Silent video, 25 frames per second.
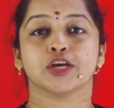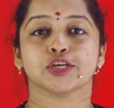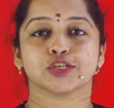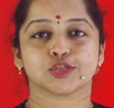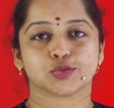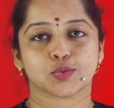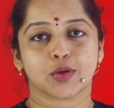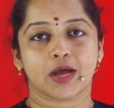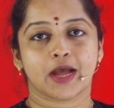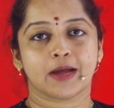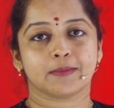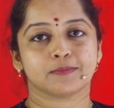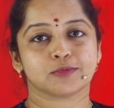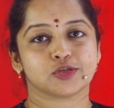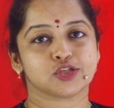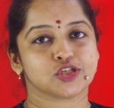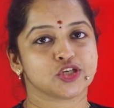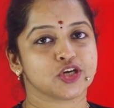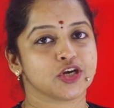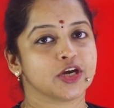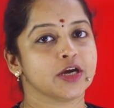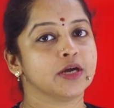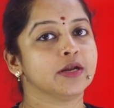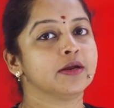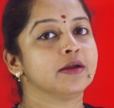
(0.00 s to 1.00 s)
So I am
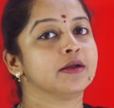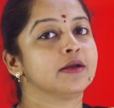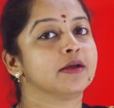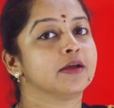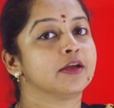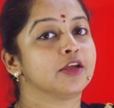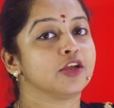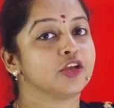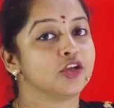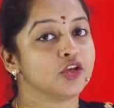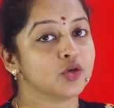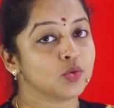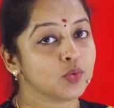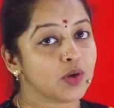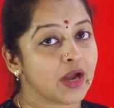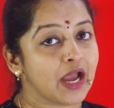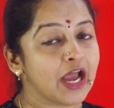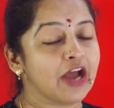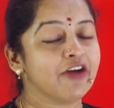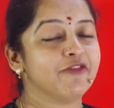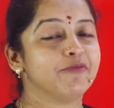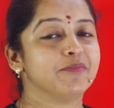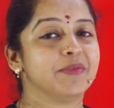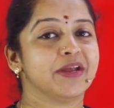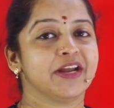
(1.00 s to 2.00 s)
sure you
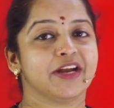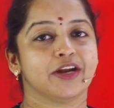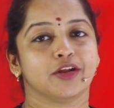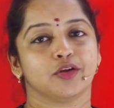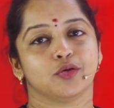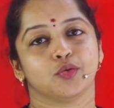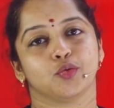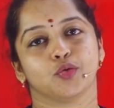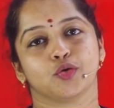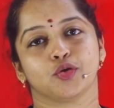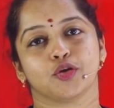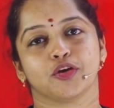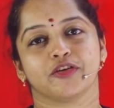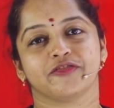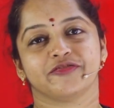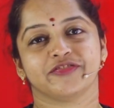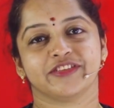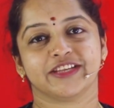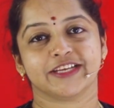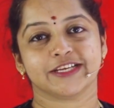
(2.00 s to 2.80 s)
have made a note of